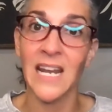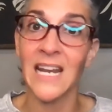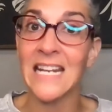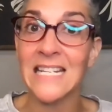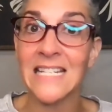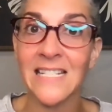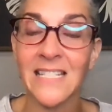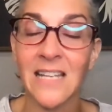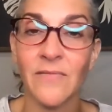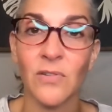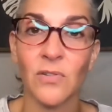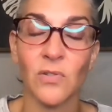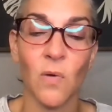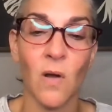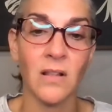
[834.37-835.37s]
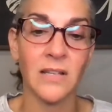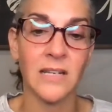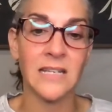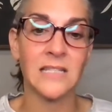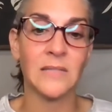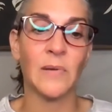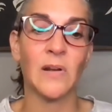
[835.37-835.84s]
And he does have those
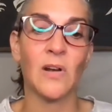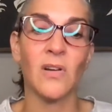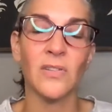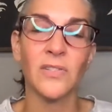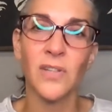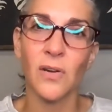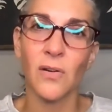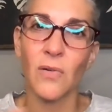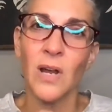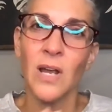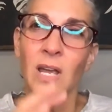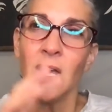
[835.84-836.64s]
qualities, but also